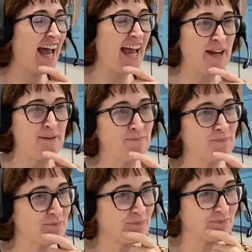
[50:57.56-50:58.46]
um,
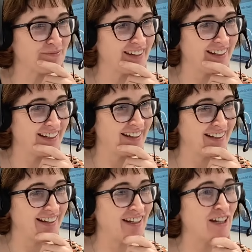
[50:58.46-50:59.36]

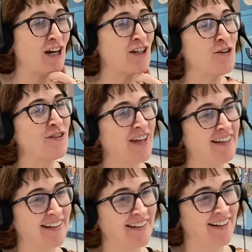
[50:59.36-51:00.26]
are you
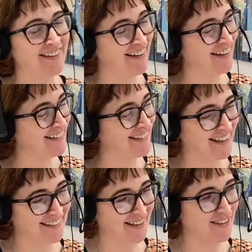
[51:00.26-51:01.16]
saying that like that
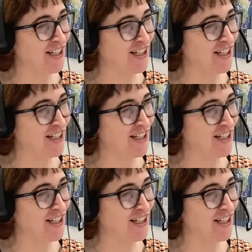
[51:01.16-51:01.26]
that the